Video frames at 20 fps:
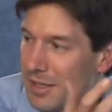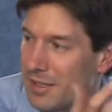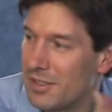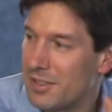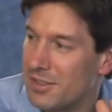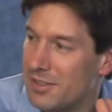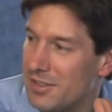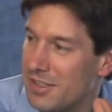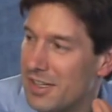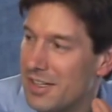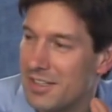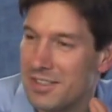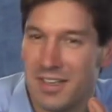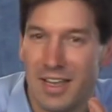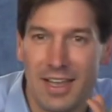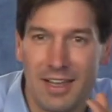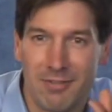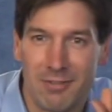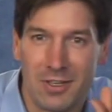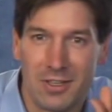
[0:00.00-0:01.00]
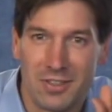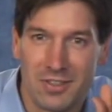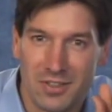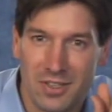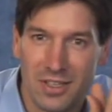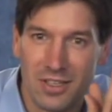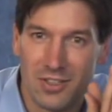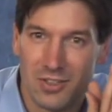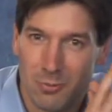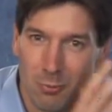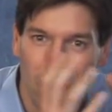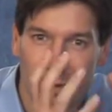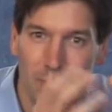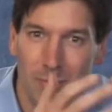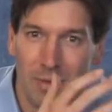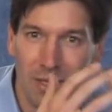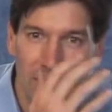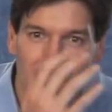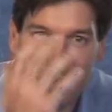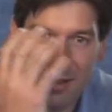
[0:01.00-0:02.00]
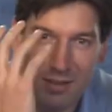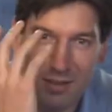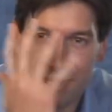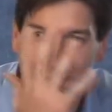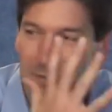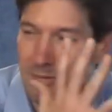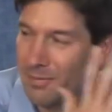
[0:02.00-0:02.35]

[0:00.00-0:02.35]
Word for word: and sees Dave in his seat squirming and